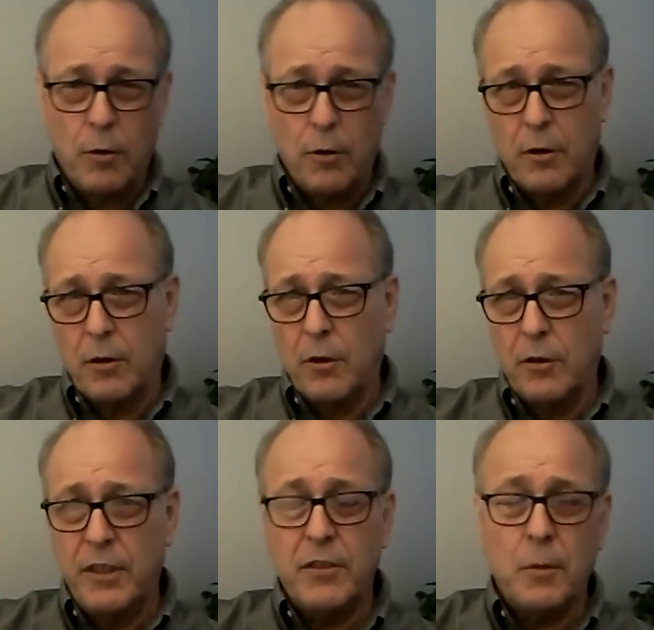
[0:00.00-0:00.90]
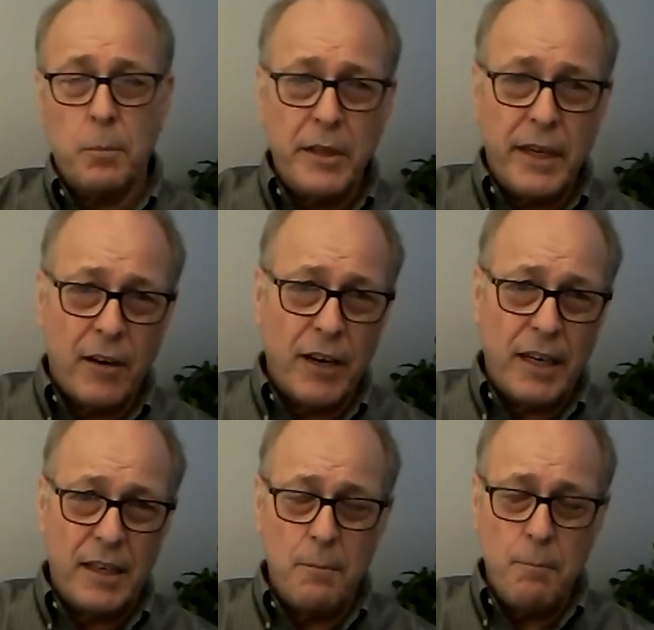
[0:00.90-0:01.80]
her
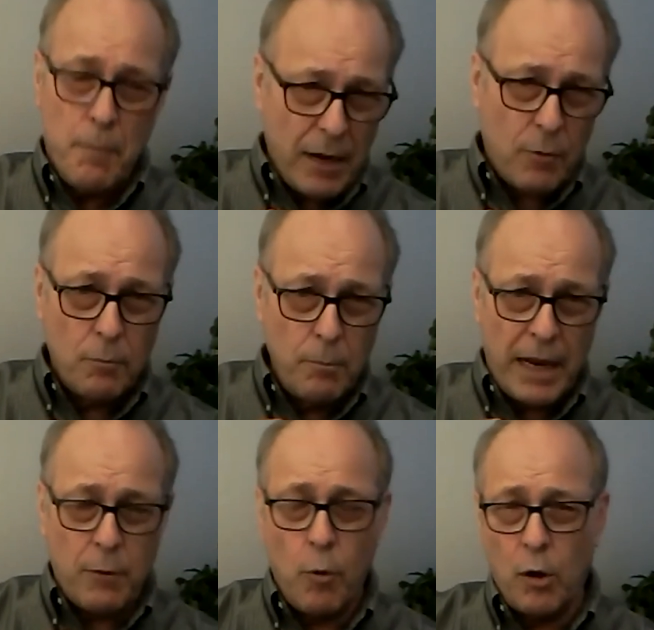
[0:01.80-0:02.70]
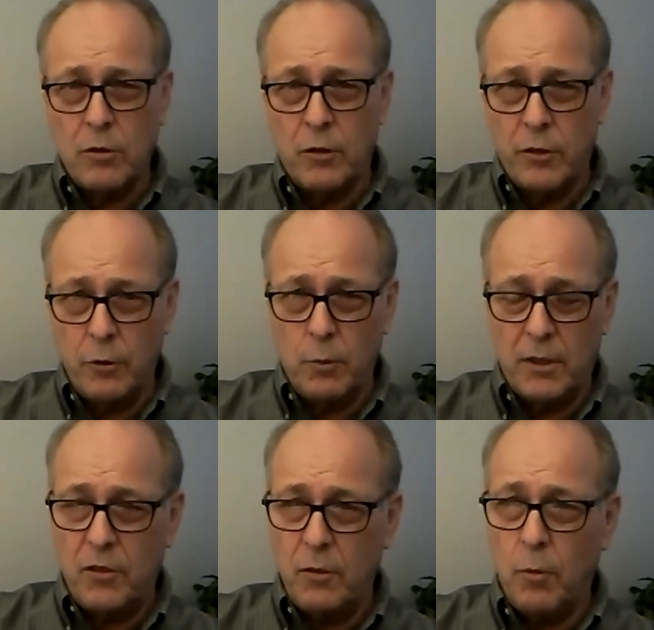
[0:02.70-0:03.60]
disciplinarian and make Walter do
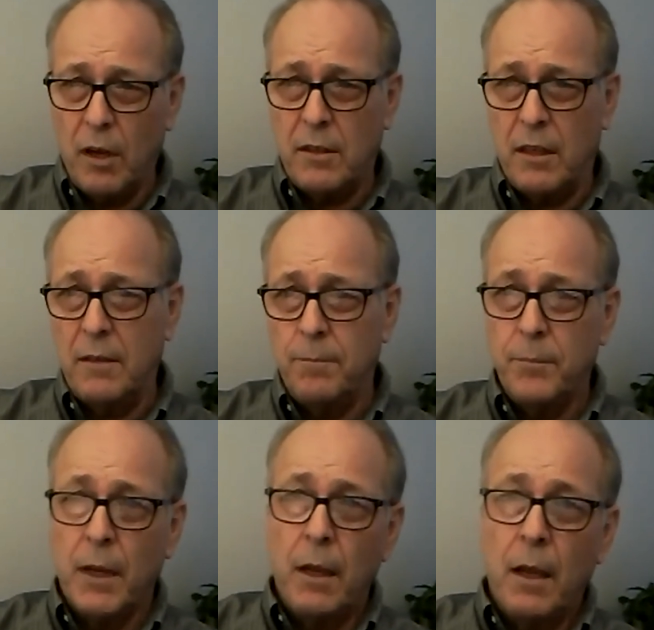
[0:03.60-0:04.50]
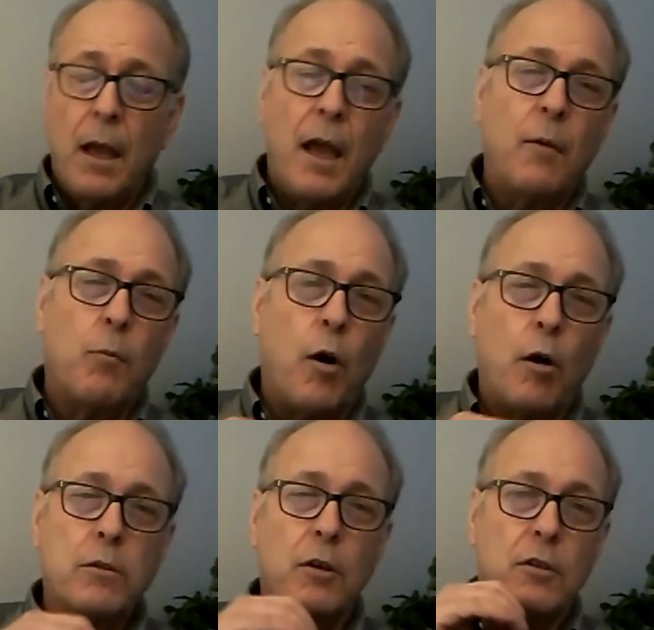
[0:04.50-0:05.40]
what she wanted. And
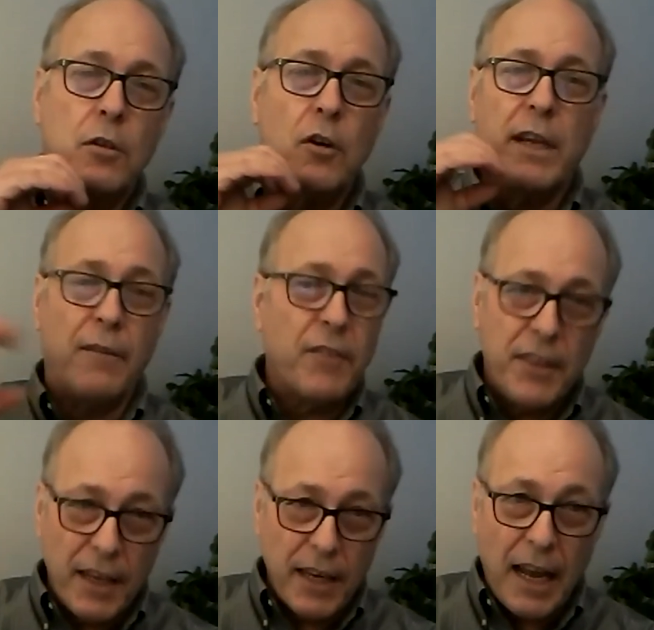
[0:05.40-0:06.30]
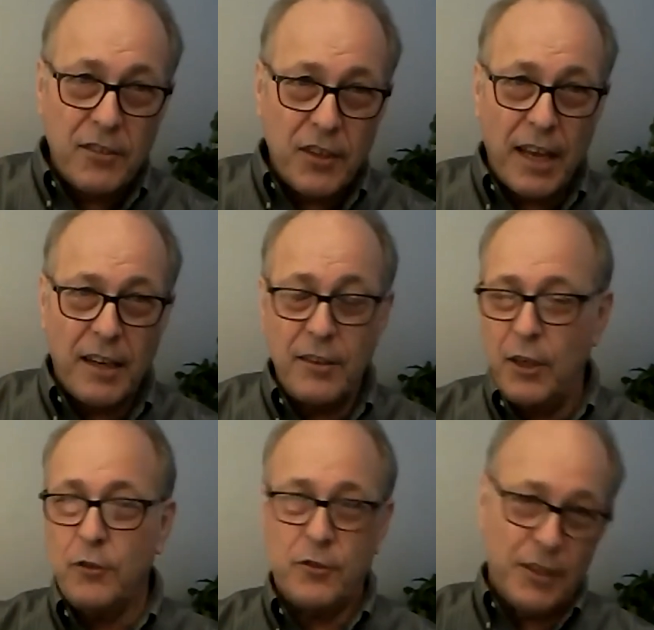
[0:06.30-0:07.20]
Walter took everything I said and
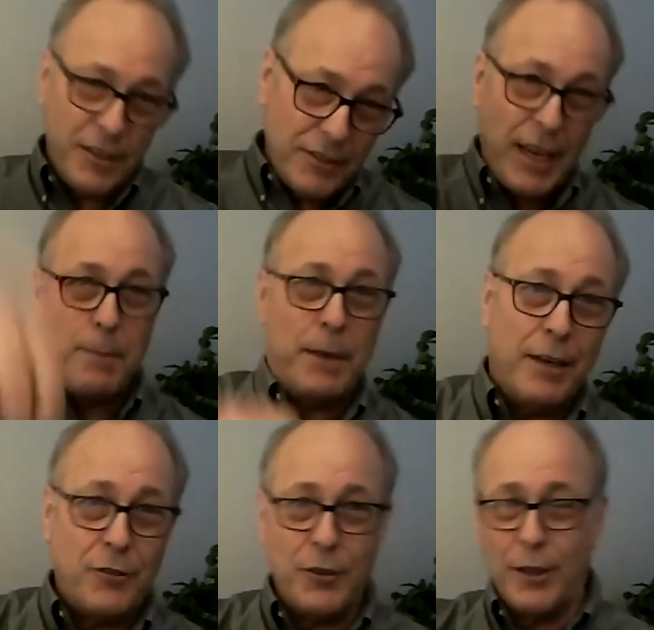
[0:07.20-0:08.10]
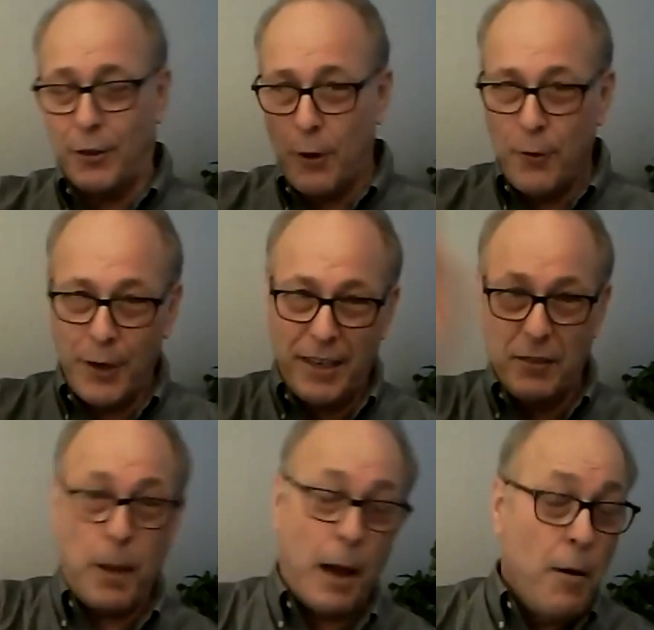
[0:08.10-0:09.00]
used it as ammunition to throw it at
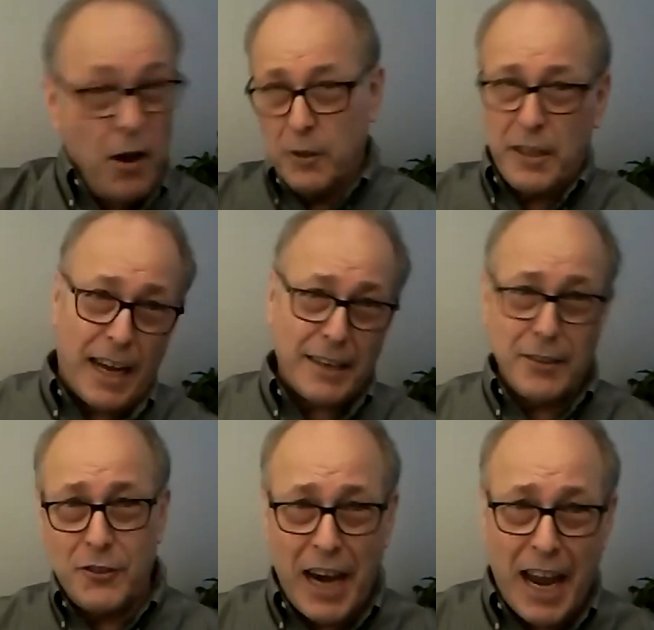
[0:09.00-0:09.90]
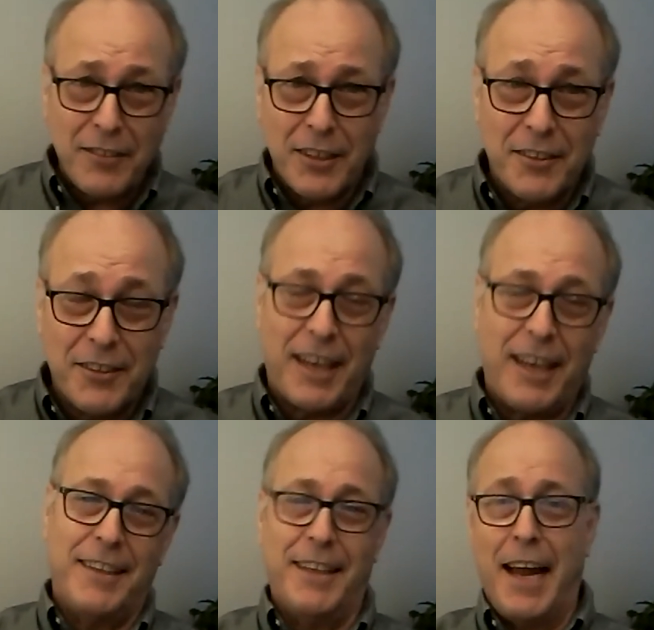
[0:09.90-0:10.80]
his mom. Well, Dr. Chastka
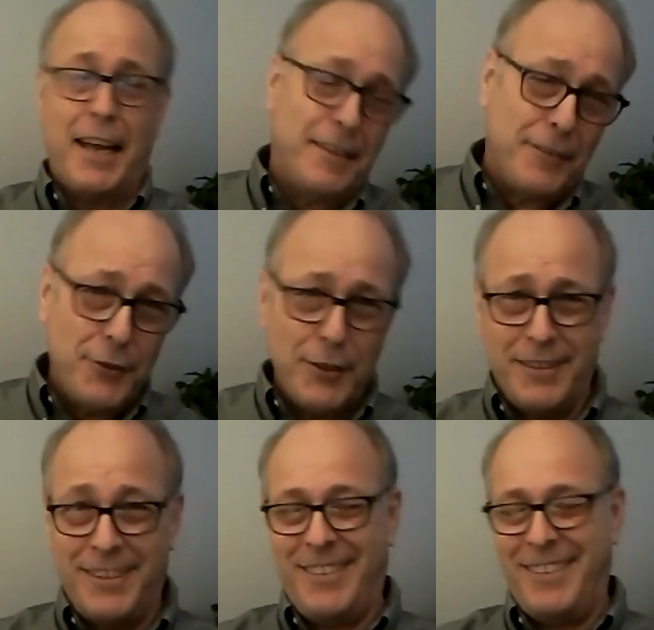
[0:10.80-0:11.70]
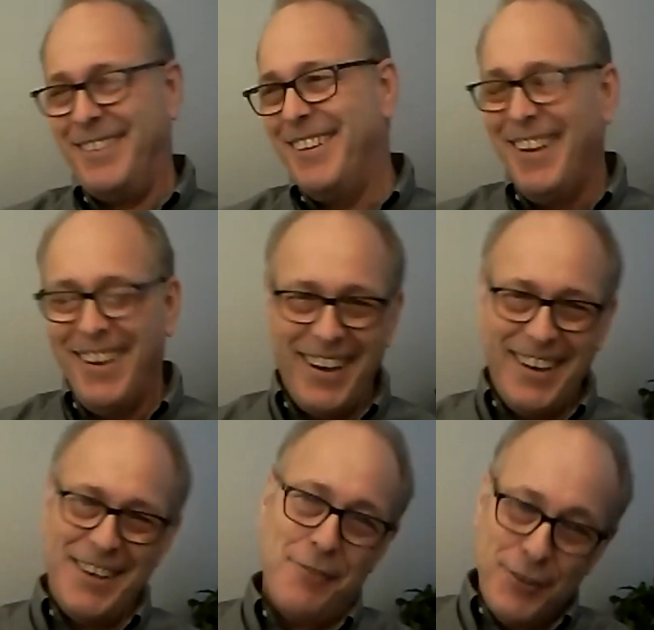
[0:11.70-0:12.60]
said that I,
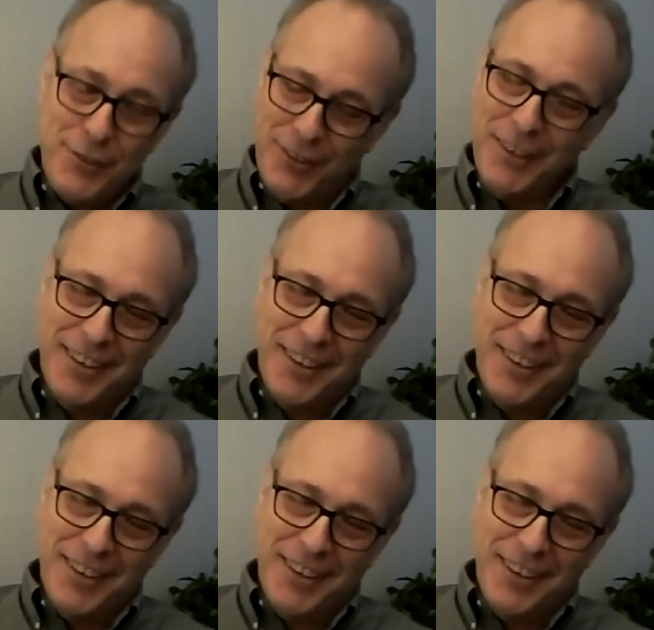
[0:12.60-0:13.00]
and it was